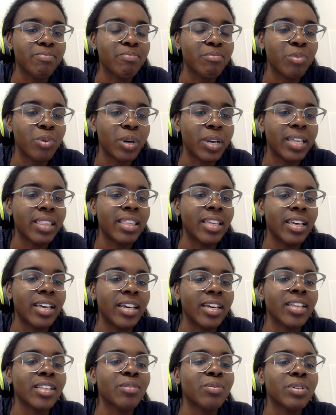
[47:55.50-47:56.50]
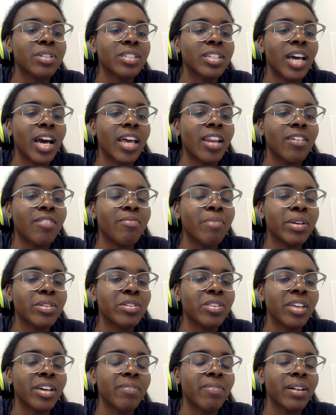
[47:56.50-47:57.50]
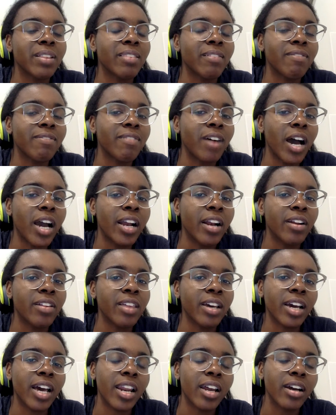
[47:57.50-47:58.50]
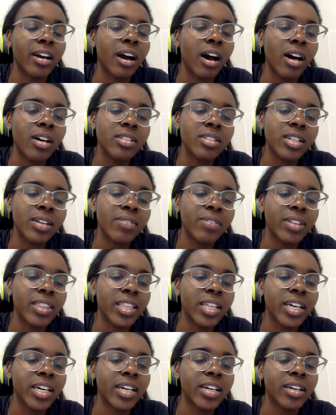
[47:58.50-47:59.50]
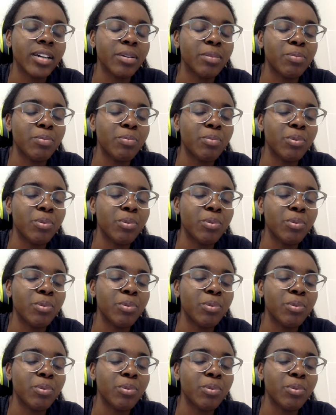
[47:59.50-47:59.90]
breathing, which kind of makes me think of like the fire that kind of caused everything in